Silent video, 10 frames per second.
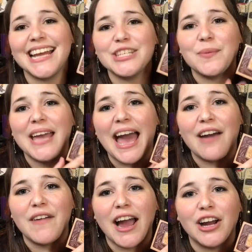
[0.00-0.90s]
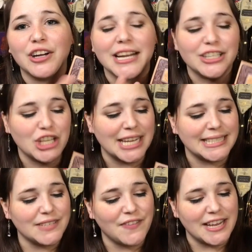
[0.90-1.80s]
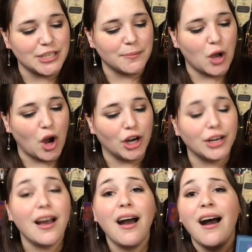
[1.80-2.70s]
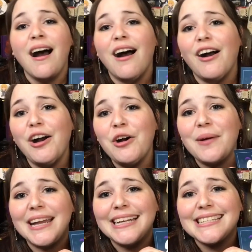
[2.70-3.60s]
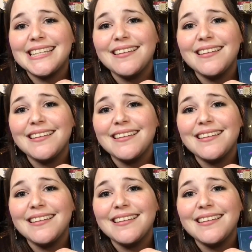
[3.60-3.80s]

next we have our Enchanted Fandom card. Oh, and it's